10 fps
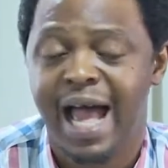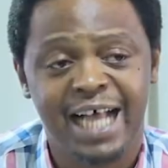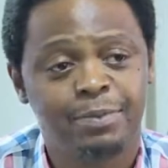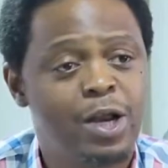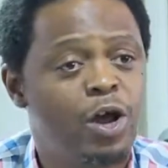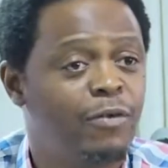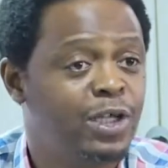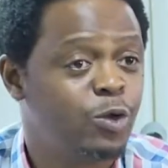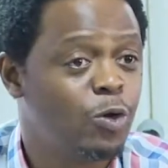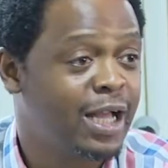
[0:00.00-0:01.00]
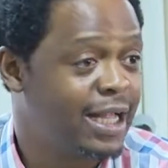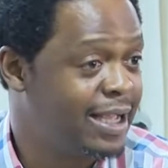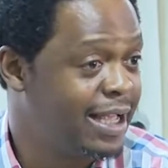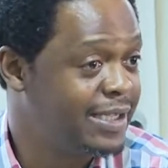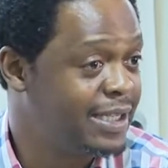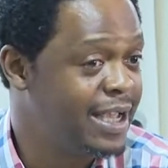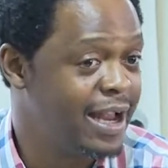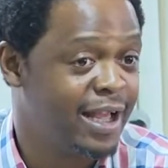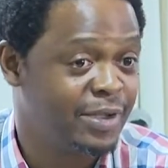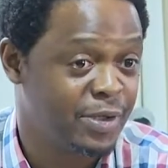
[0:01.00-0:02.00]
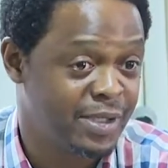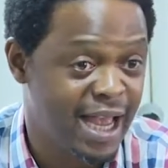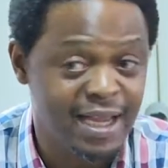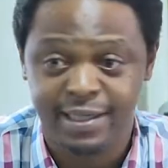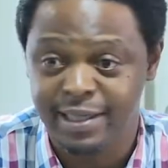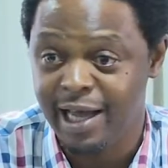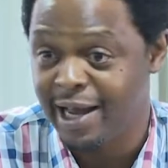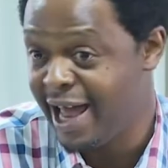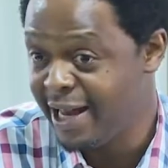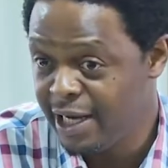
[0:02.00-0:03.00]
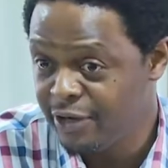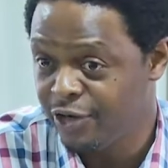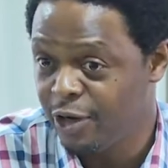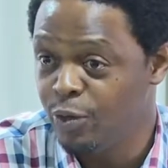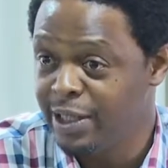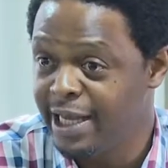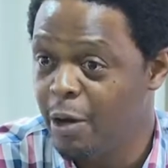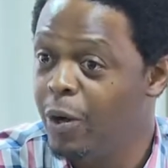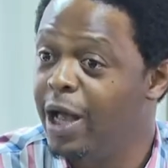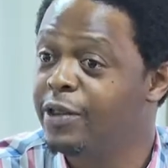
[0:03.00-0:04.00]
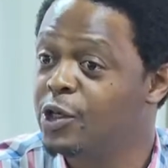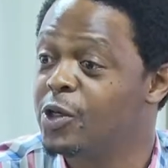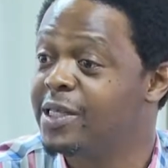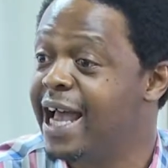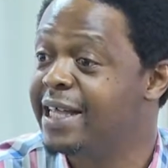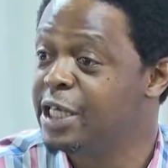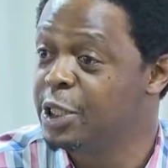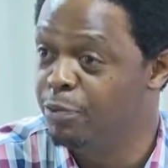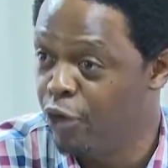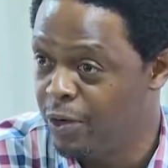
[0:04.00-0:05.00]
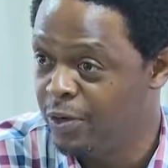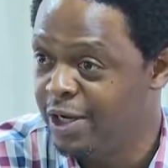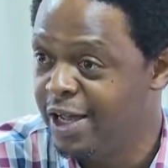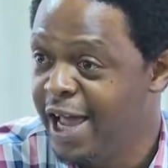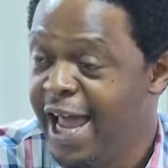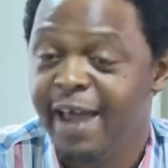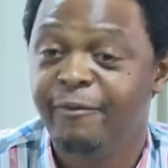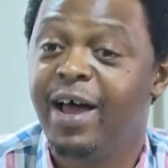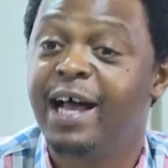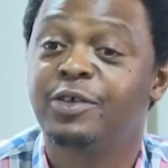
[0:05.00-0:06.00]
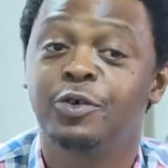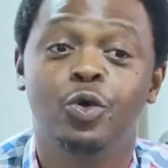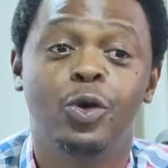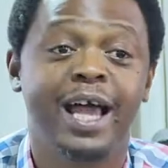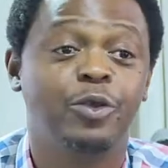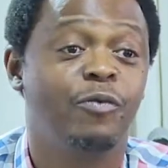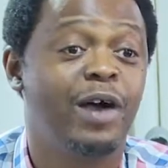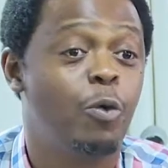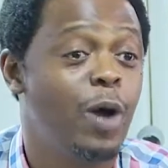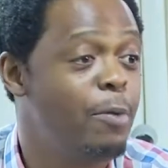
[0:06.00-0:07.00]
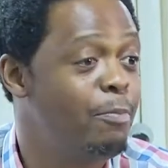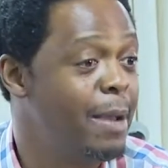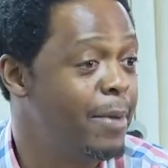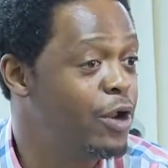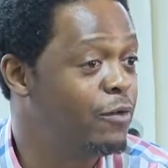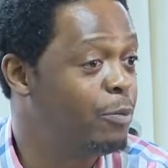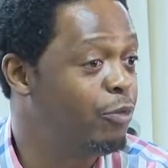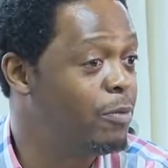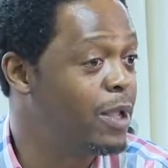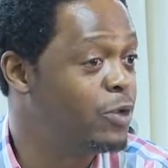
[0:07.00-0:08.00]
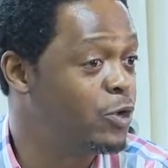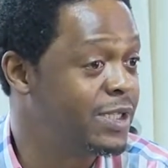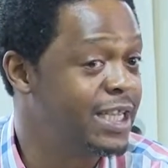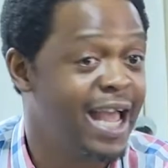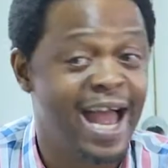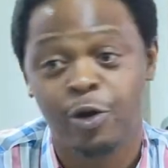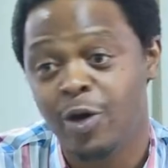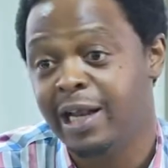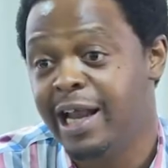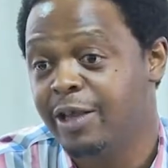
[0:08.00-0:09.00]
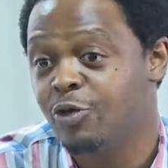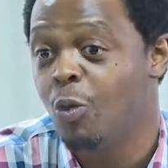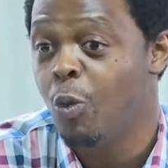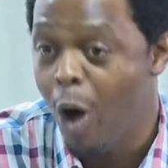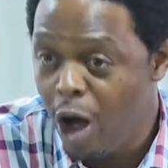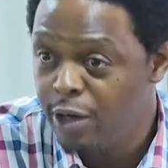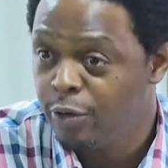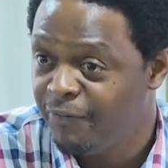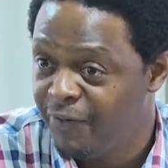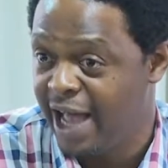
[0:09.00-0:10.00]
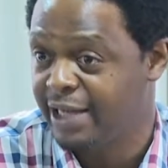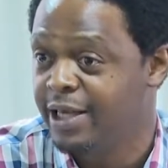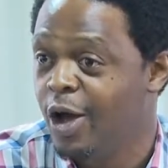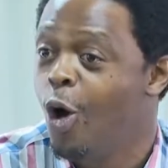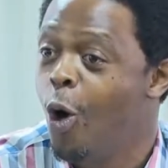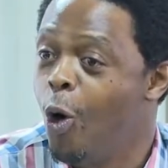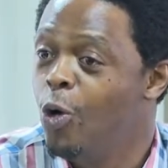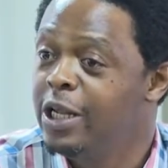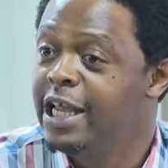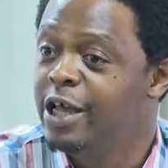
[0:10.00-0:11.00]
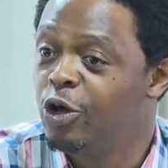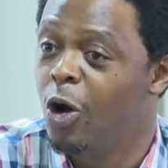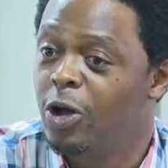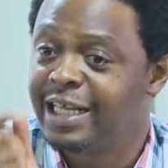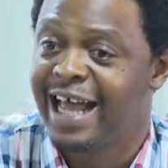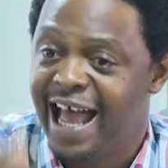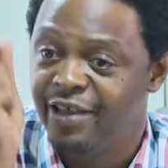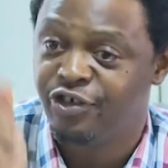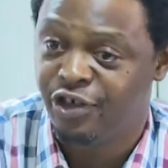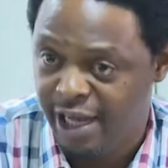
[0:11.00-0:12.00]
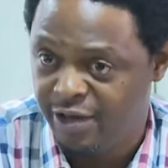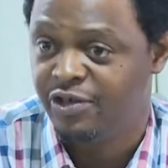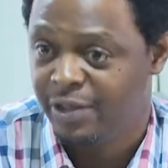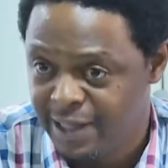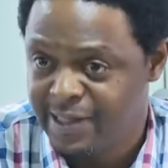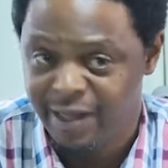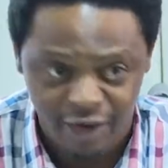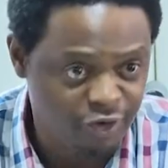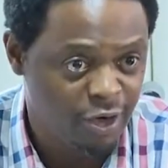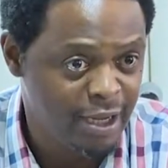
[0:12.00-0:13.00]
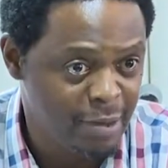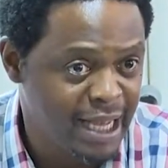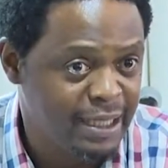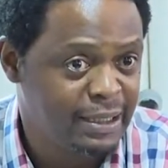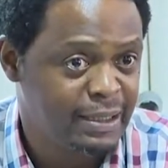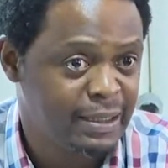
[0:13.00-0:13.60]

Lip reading: As many of us look at our city and our society and our nation, we say, well, the society is broken. In fact, you get overwhelmed by many of the problems you see, and you are led to one fact. Only God can change this nation. Amen.